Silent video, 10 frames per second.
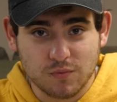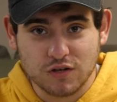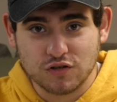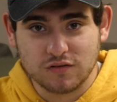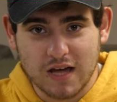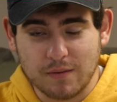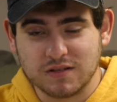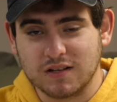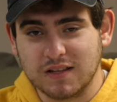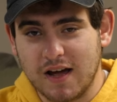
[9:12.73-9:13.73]
which that
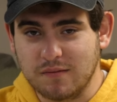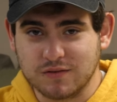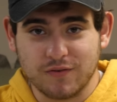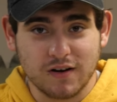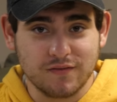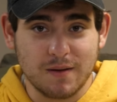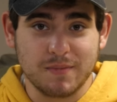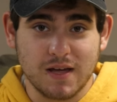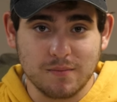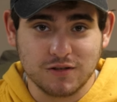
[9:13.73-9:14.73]
was something that I was afraid of not
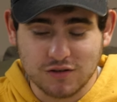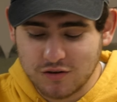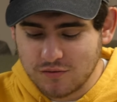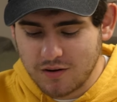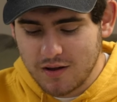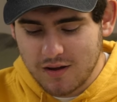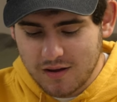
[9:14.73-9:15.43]
being able to do.